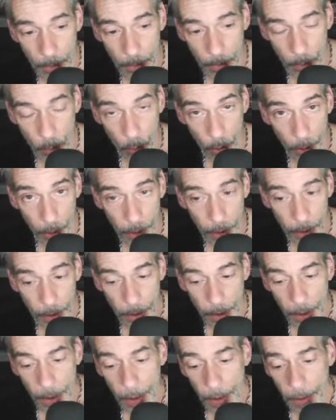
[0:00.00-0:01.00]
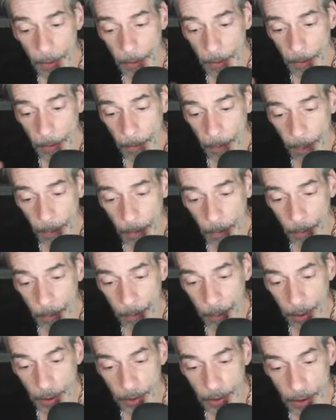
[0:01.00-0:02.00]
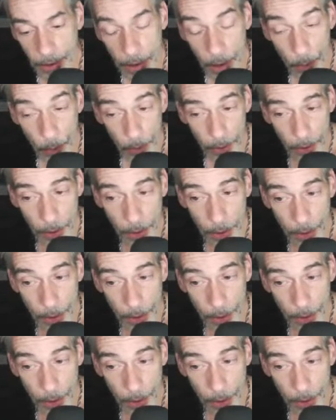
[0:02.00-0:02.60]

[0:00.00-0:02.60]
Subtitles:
work. But it's equally,